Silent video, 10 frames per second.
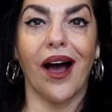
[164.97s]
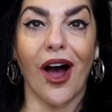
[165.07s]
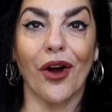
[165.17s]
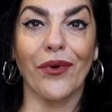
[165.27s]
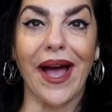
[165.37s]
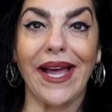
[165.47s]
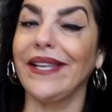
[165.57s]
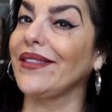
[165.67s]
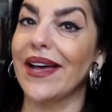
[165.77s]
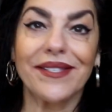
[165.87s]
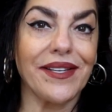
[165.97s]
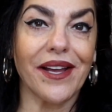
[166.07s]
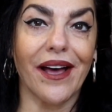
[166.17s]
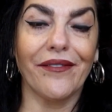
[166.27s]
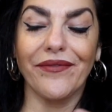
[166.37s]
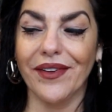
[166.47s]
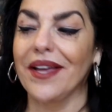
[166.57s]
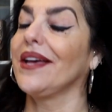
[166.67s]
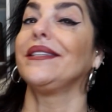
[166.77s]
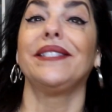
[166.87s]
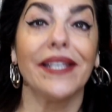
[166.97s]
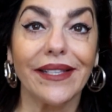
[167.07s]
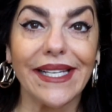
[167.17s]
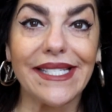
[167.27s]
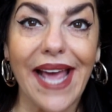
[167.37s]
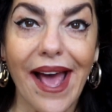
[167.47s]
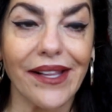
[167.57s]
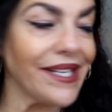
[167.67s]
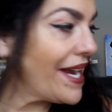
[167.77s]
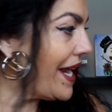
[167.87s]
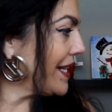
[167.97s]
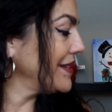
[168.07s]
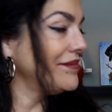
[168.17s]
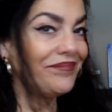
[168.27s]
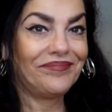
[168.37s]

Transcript: All right, that's enough dilly-dallying.